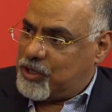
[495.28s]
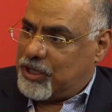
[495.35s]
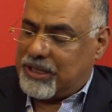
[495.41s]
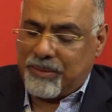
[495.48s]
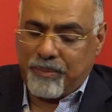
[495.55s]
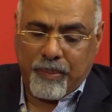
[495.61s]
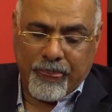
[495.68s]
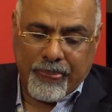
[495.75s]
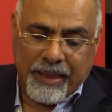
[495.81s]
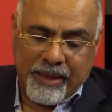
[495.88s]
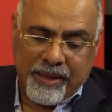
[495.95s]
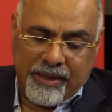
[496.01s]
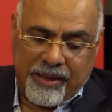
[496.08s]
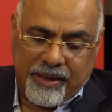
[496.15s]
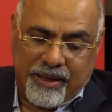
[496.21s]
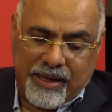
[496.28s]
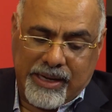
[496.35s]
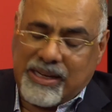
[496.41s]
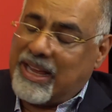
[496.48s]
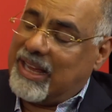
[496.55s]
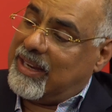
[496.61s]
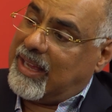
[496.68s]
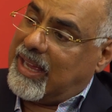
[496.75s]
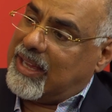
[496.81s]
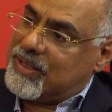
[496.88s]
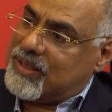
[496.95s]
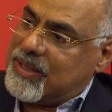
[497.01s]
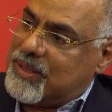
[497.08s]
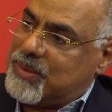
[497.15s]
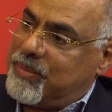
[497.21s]
measured. It
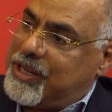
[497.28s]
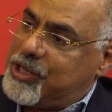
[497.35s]
enhances